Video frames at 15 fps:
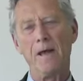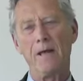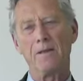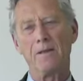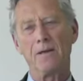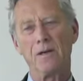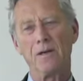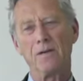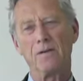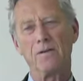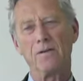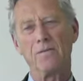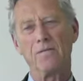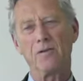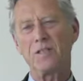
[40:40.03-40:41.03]

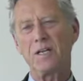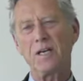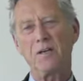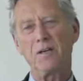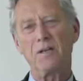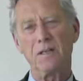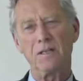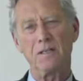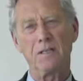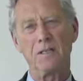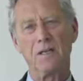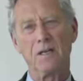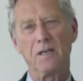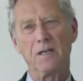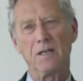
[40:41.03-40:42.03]
The second is,
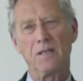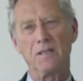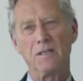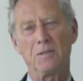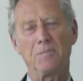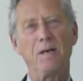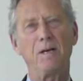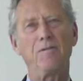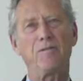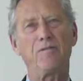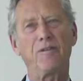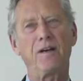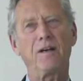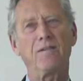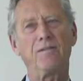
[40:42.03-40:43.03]
despite the
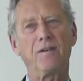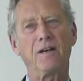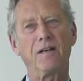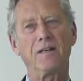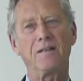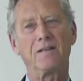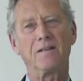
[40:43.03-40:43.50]
fact that